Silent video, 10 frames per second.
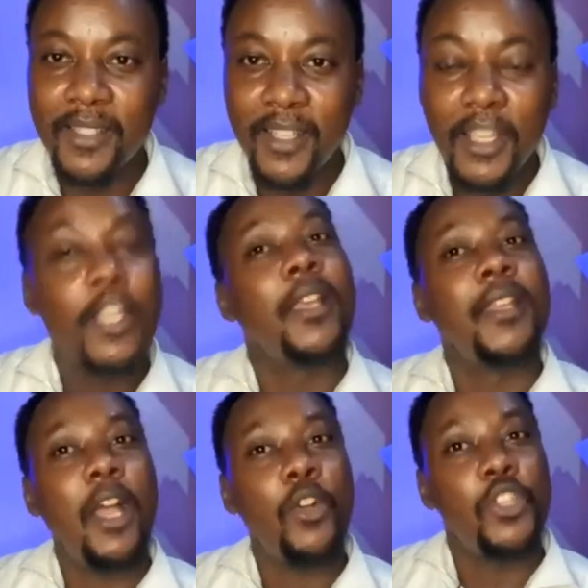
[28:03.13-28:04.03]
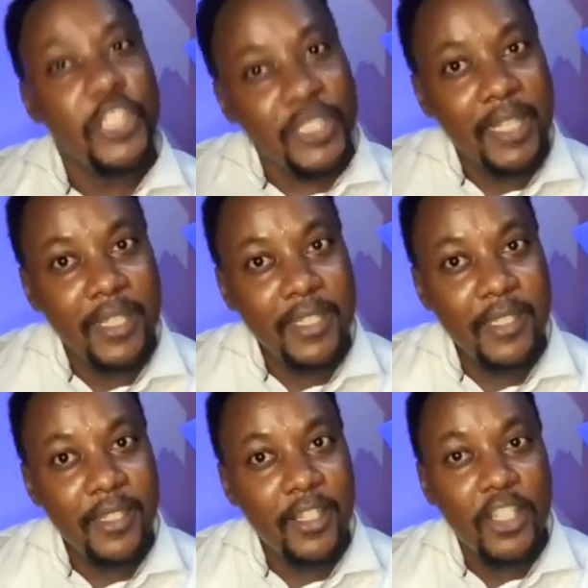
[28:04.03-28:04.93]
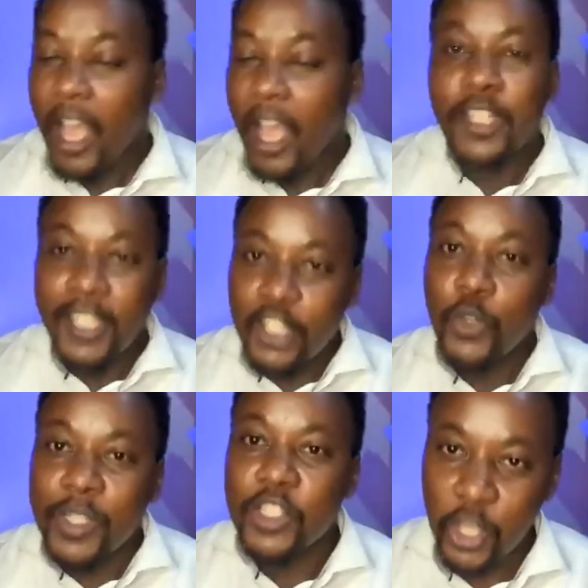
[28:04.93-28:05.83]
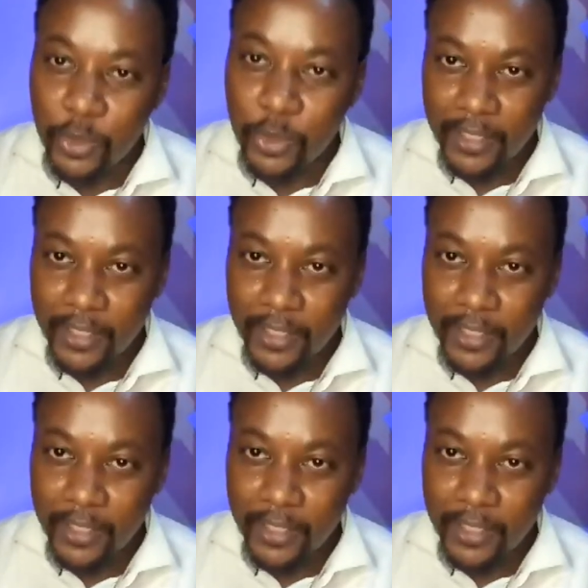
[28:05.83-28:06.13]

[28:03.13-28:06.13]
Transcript: now she started, actually it was shouting.